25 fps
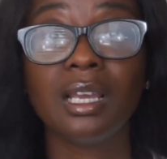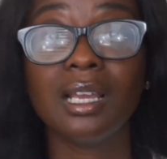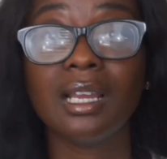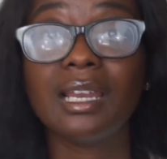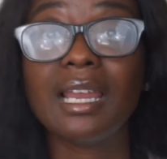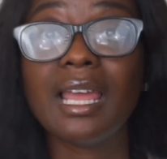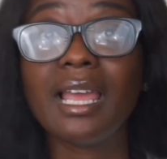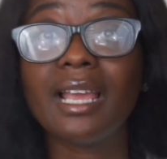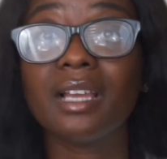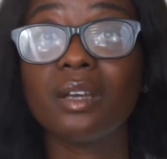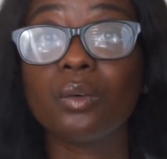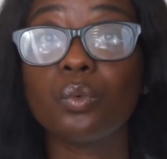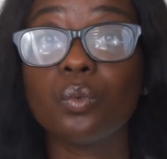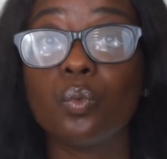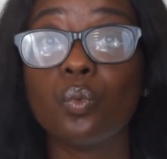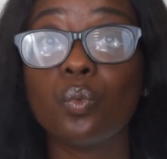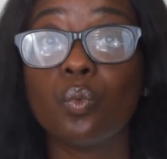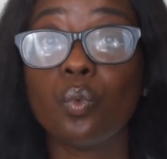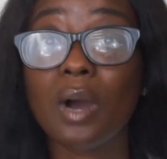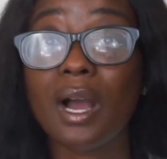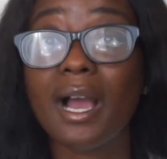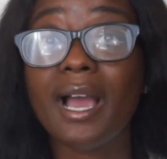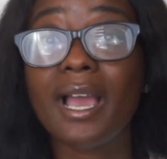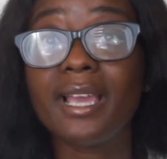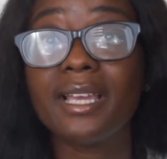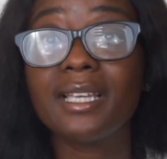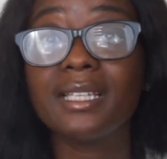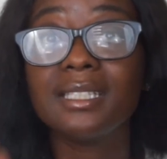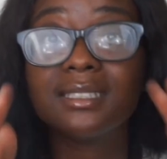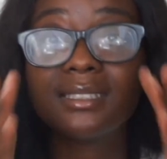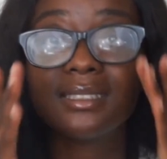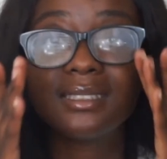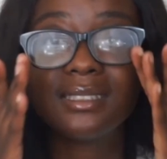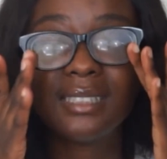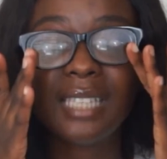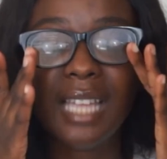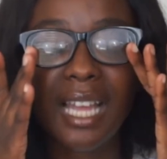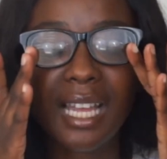Like, why is
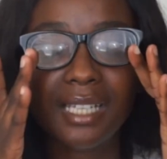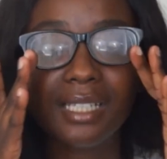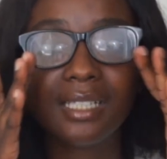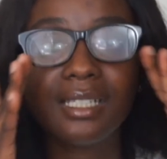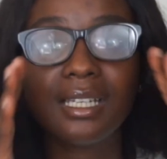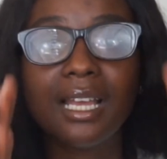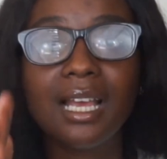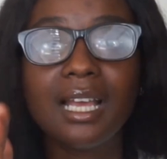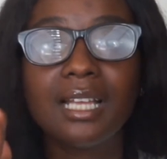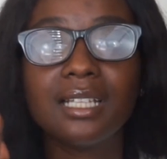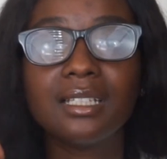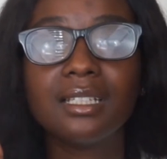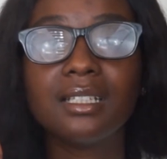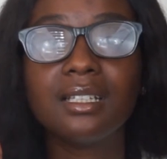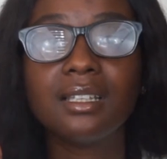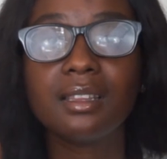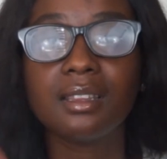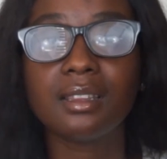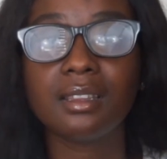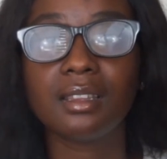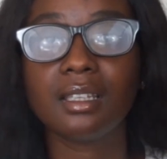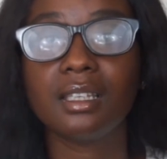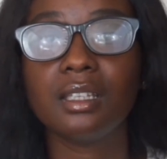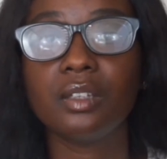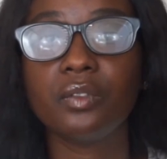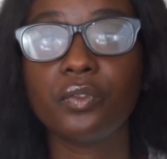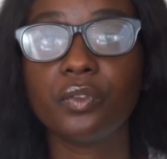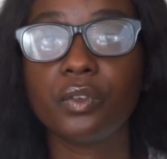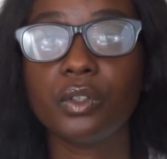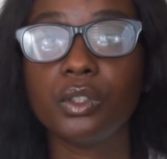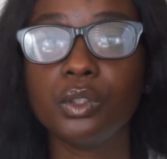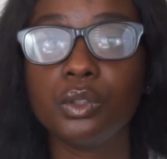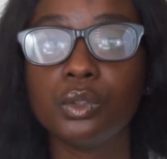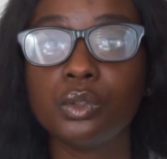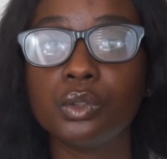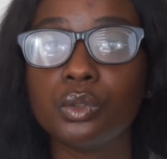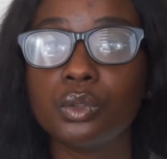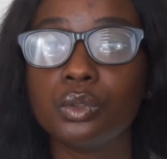that not a thing for
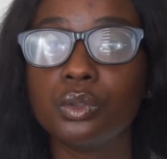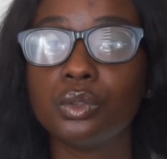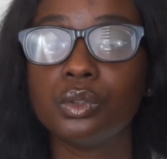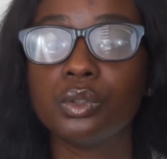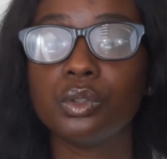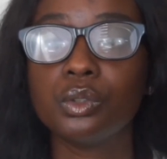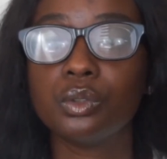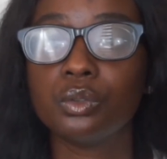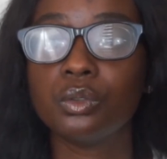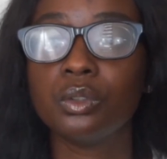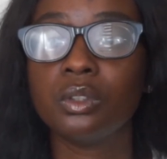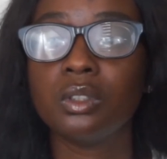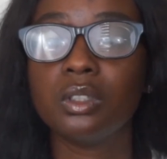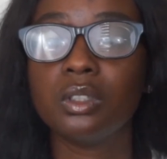you to do